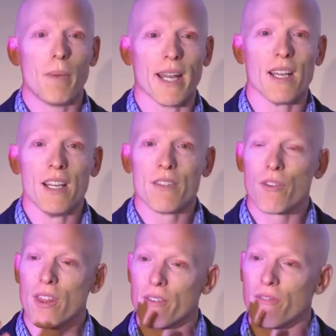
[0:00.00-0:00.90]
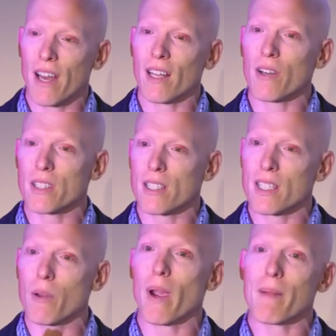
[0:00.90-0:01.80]
But for the fellows to
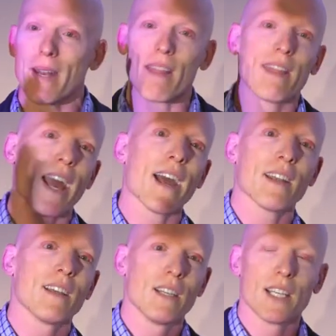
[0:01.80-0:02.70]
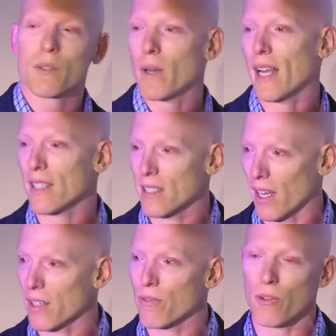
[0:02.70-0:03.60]
see, wait a minute, that is what I
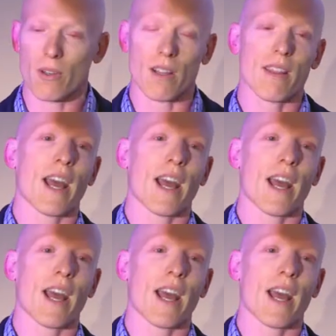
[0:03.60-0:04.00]
stand for.